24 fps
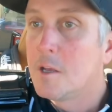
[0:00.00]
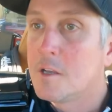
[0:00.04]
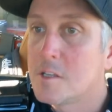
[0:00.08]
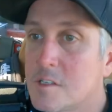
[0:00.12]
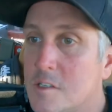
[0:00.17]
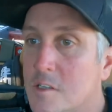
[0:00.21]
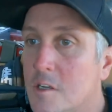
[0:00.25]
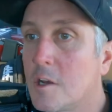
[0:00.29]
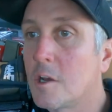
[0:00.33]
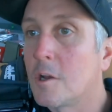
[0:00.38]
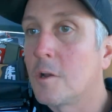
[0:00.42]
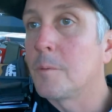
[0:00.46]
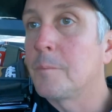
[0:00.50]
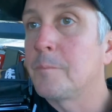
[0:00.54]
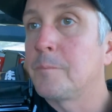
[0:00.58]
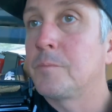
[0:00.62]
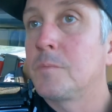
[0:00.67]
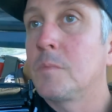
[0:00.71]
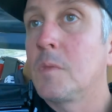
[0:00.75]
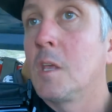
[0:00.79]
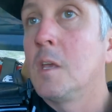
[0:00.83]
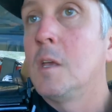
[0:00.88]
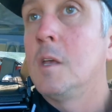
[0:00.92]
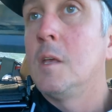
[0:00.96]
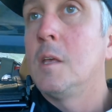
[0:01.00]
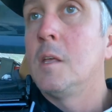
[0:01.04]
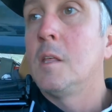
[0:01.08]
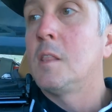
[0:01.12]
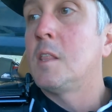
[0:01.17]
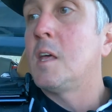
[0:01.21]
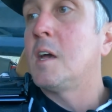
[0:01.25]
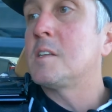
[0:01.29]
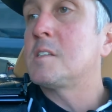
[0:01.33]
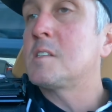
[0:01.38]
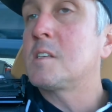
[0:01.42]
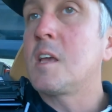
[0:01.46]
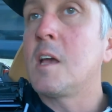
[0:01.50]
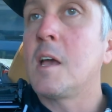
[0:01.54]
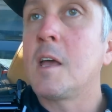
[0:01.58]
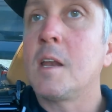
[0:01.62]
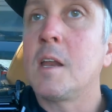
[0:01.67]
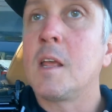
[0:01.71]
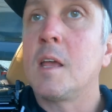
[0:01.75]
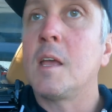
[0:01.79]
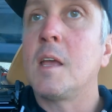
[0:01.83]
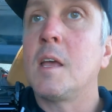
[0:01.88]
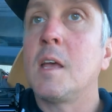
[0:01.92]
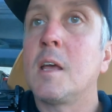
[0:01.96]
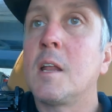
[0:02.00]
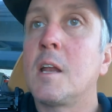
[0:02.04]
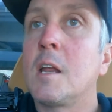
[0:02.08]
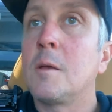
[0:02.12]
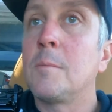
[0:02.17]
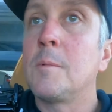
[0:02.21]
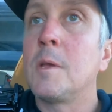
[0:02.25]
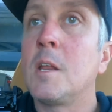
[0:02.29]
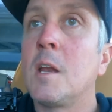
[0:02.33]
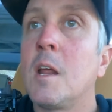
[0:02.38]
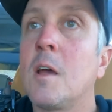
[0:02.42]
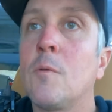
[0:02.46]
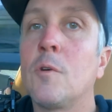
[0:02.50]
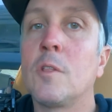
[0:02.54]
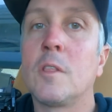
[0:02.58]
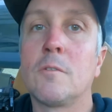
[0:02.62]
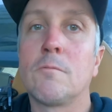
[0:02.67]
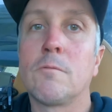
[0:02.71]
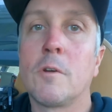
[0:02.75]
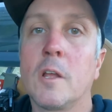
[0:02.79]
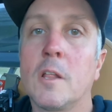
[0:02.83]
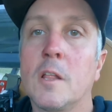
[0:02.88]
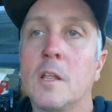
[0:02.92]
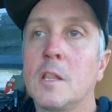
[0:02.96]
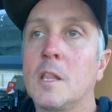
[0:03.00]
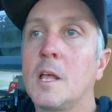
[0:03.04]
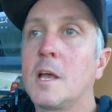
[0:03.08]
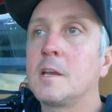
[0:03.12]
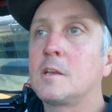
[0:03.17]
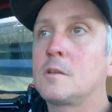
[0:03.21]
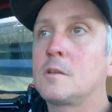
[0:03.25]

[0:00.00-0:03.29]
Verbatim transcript: So that's kind of it. I mean, I would really like